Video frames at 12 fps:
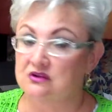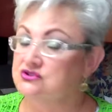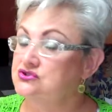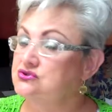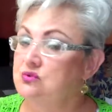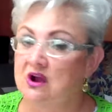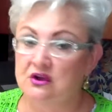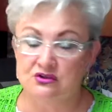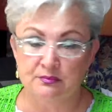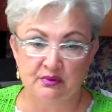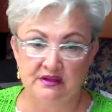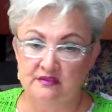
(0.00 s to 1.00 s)
It's too hard
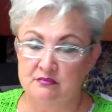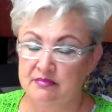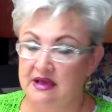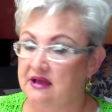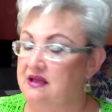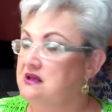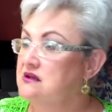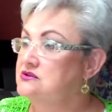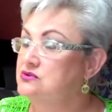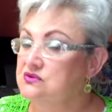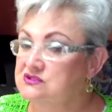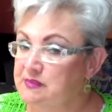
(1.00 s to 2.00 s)
to bring them back,
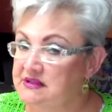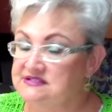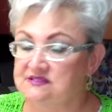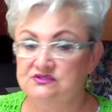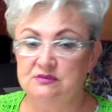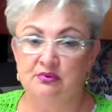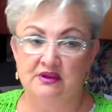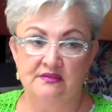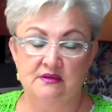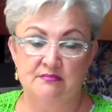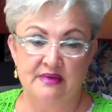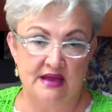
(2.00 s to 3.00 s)
too expensive to bring
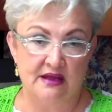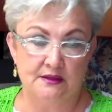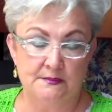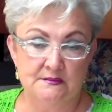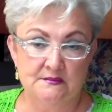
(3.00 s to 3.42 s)
them back.